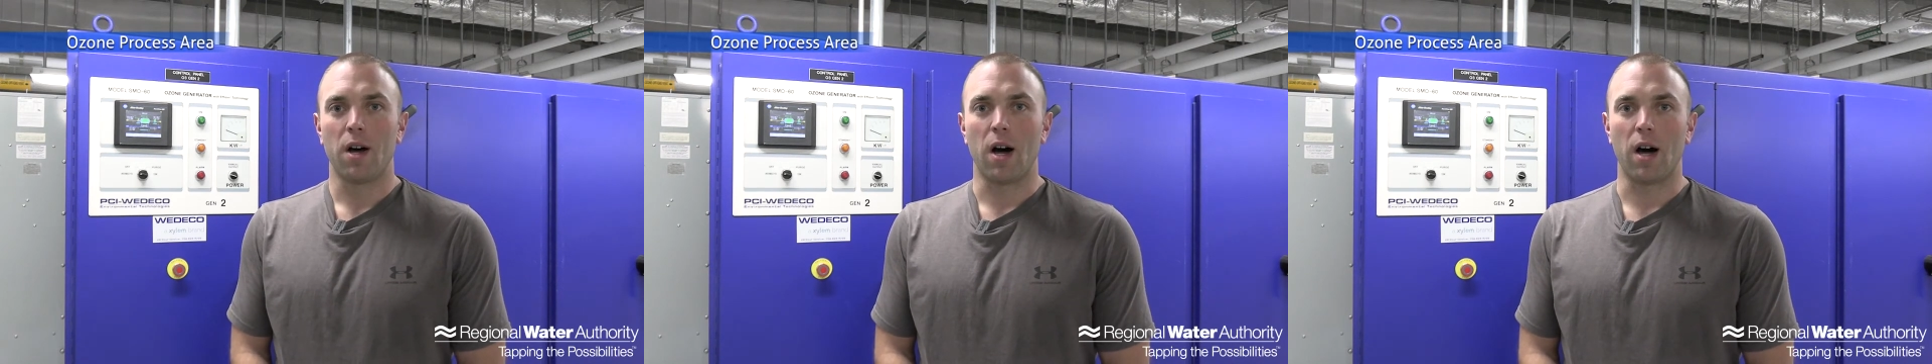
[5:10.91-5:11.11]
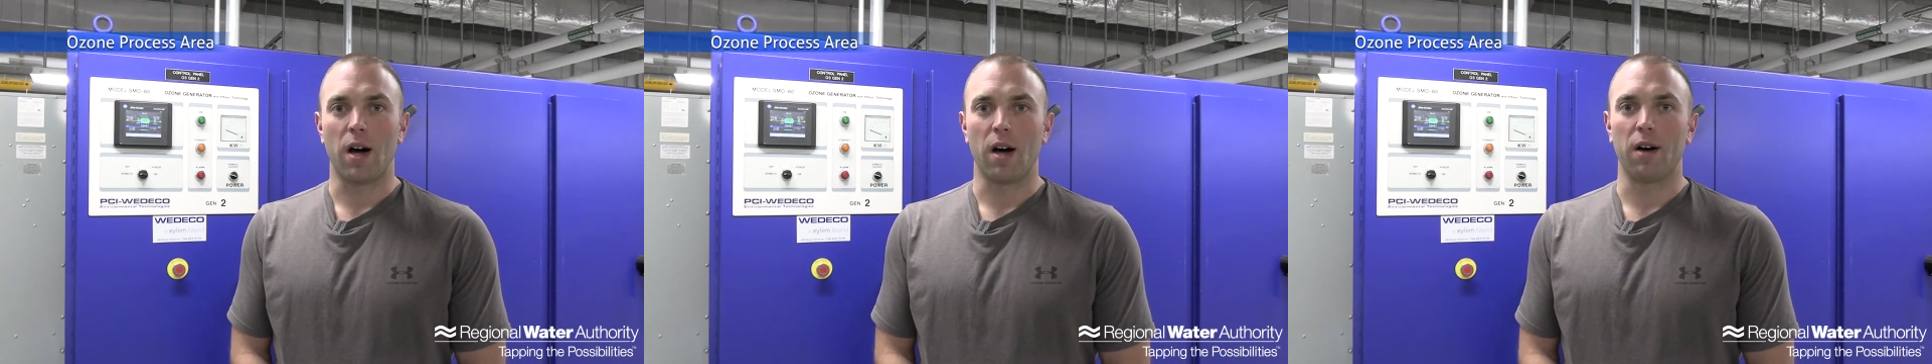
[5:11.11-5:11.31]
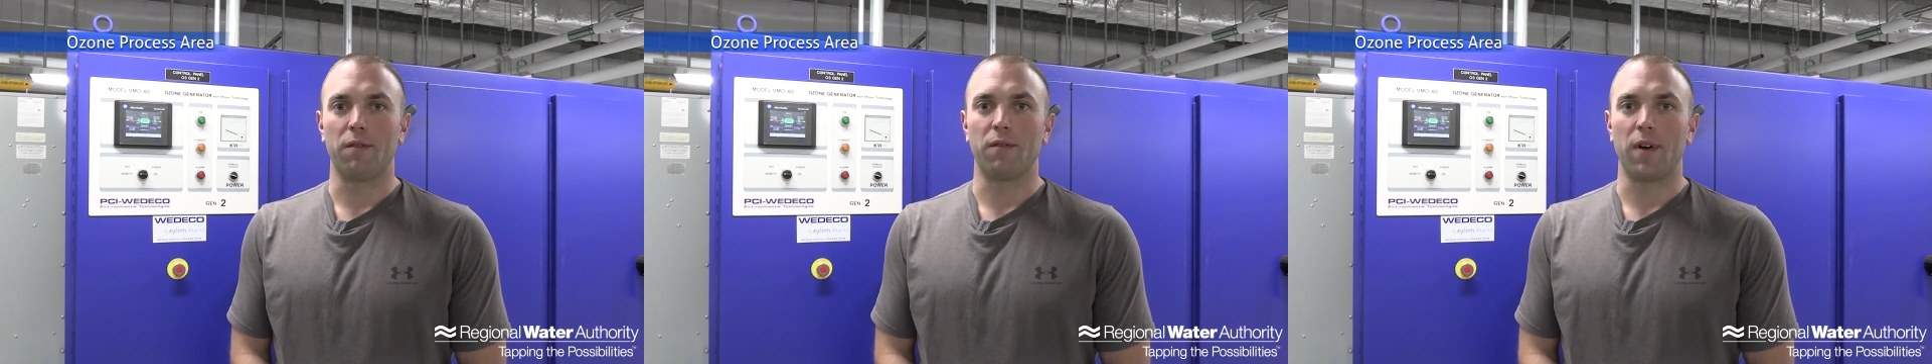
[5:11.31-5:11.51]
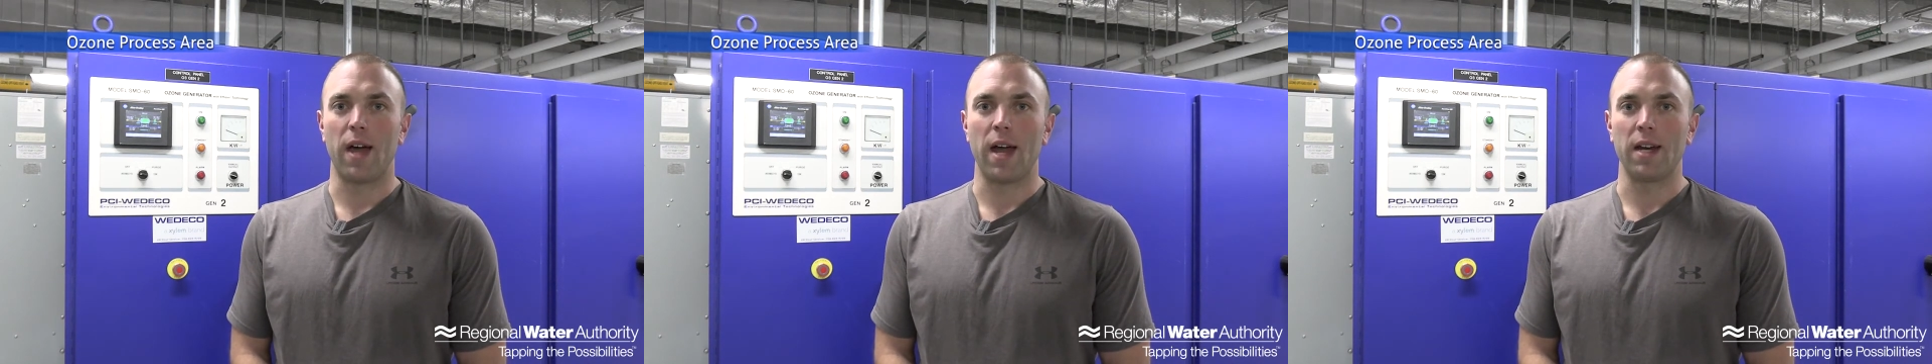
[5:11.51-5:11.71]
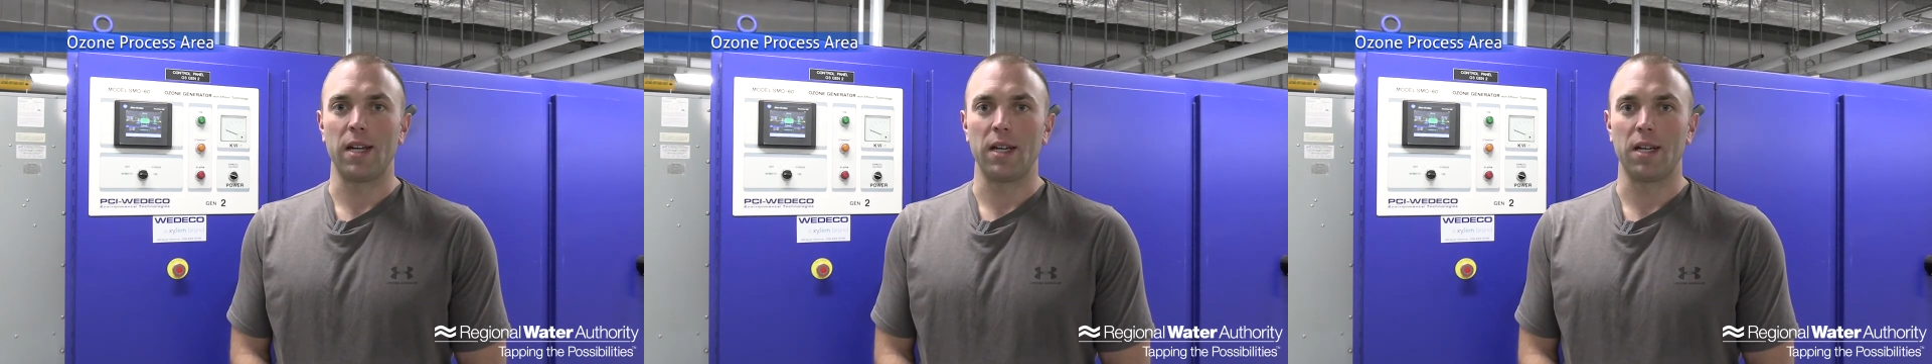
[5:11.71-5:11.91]
of
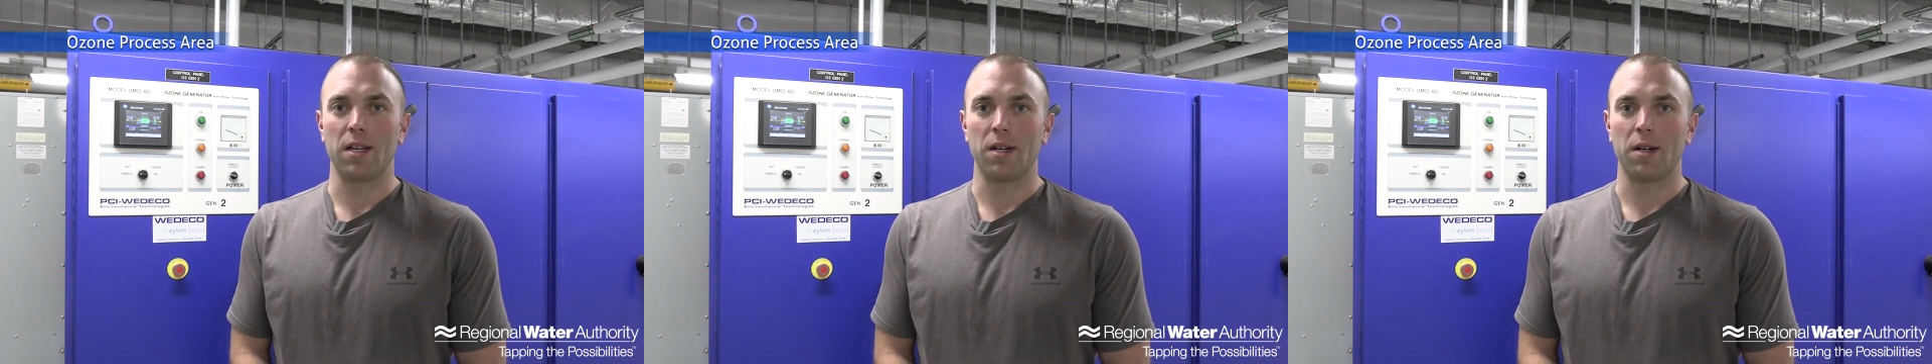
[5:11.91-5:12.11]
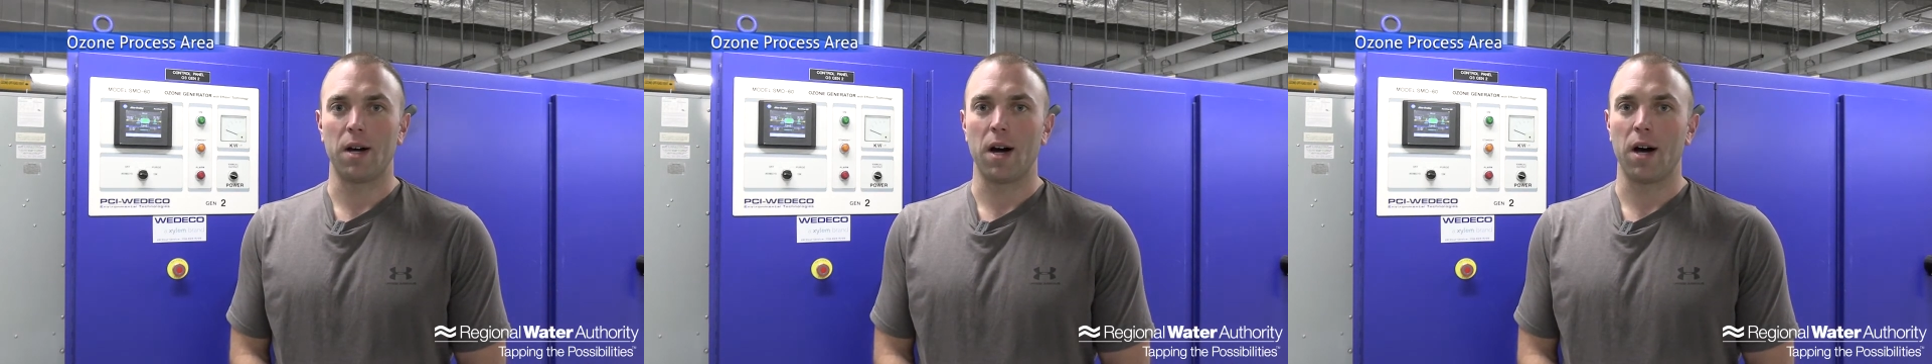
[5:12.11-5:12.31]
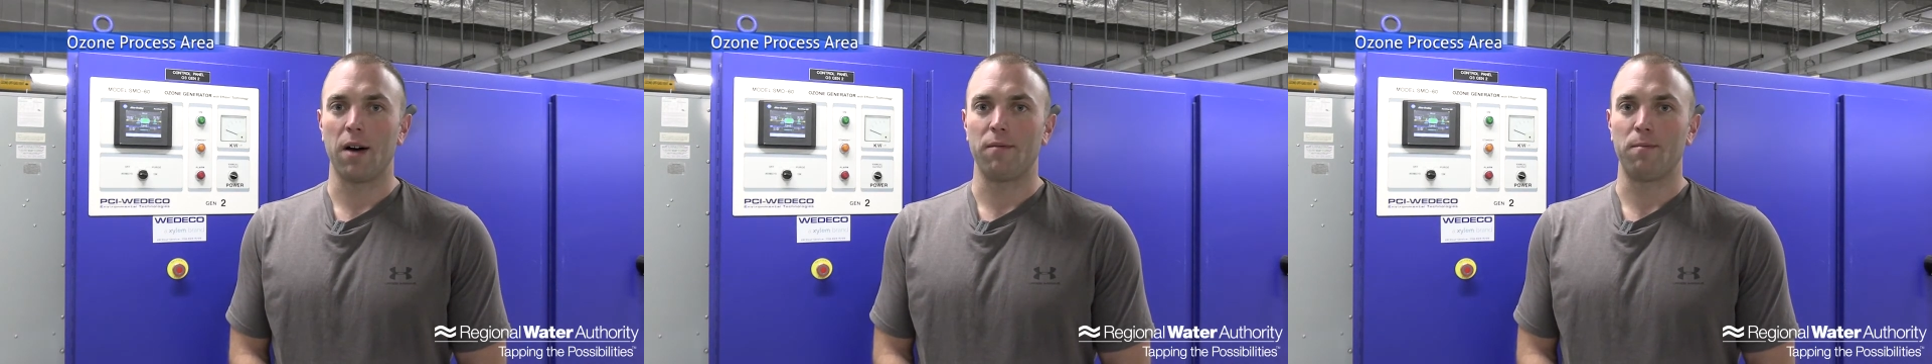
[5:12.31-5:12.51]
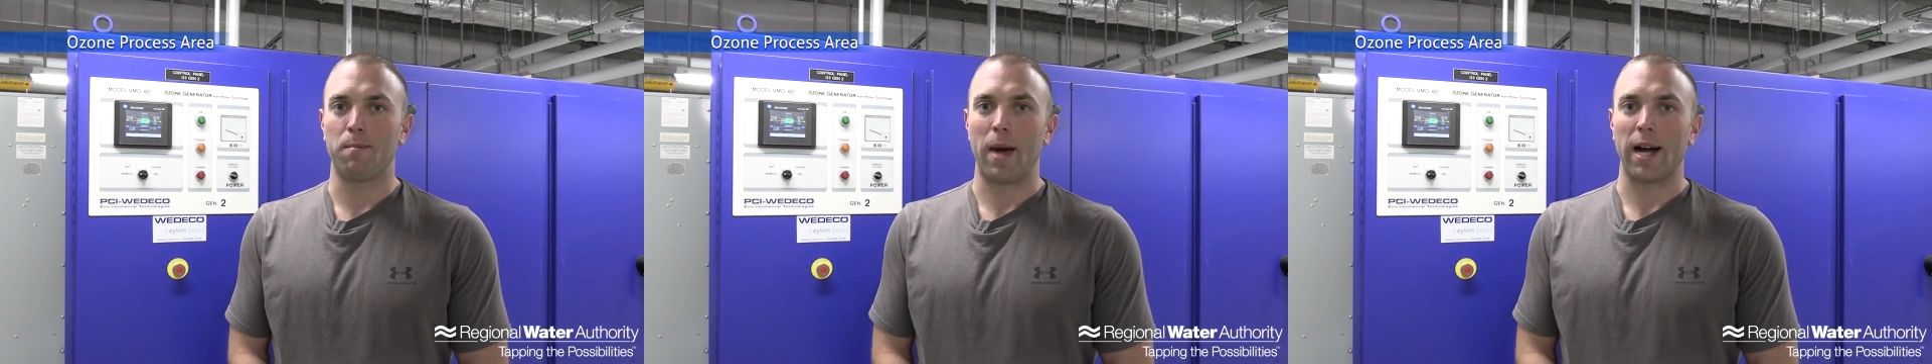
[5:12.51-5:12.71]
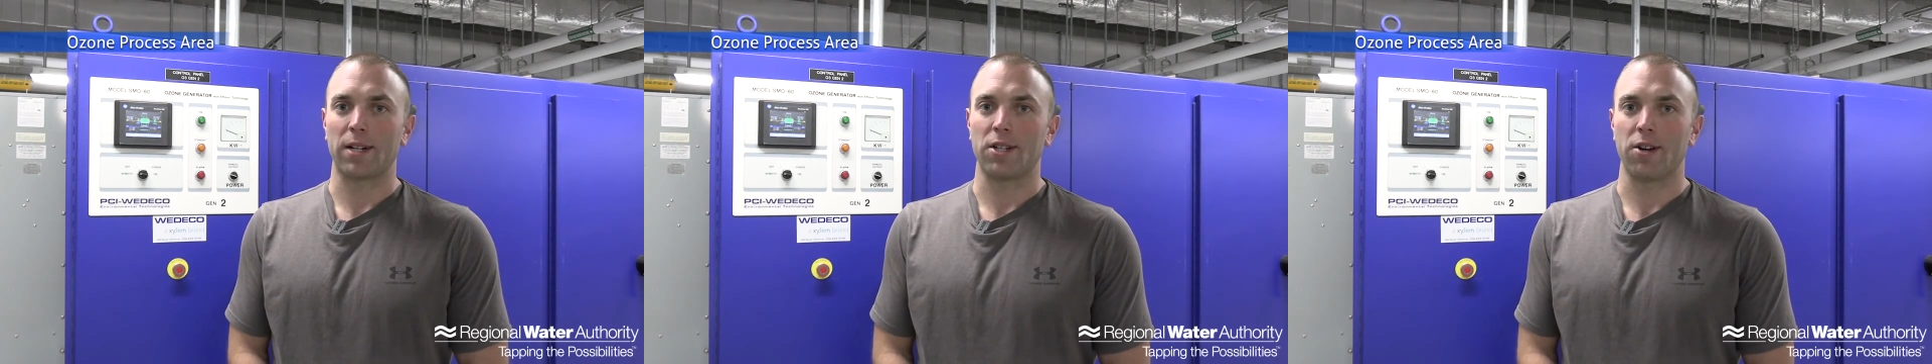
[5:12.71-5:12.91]
any
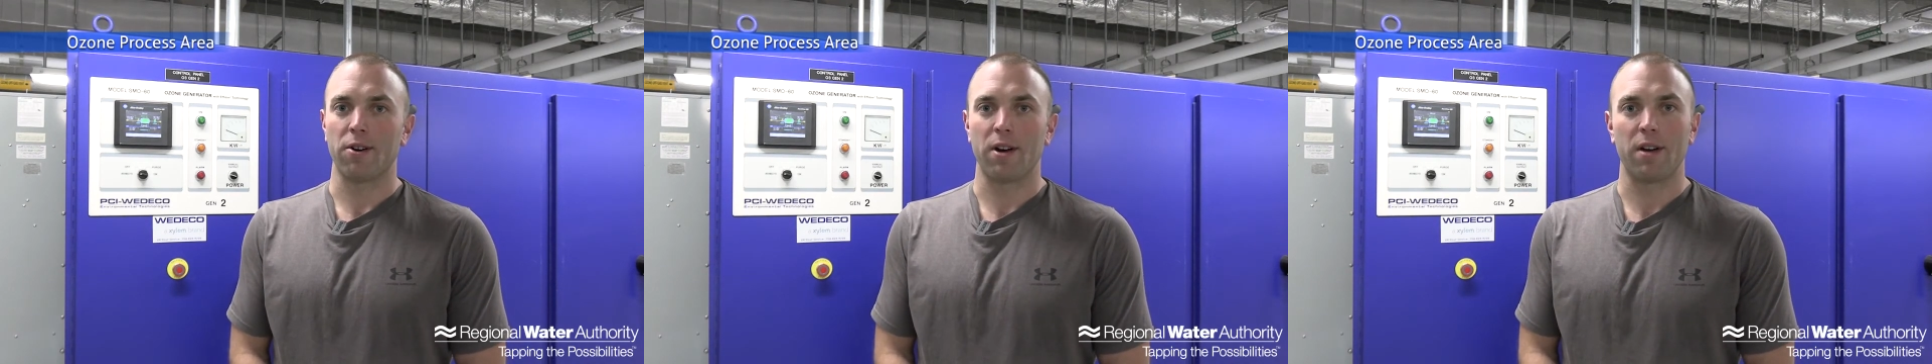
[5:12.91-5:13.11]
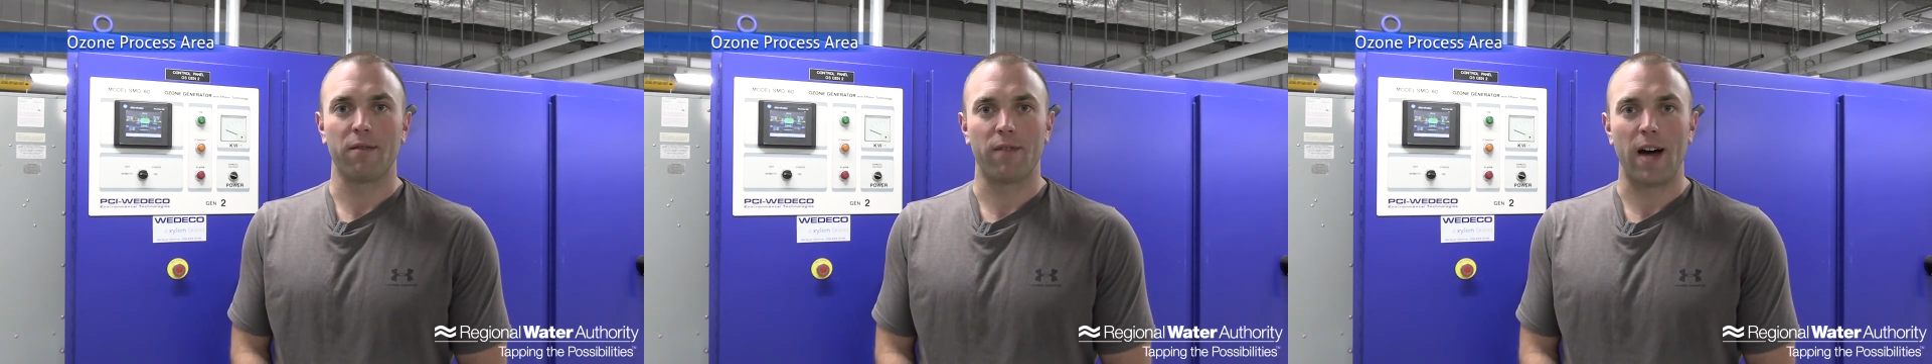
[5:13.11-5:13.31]
bacteria,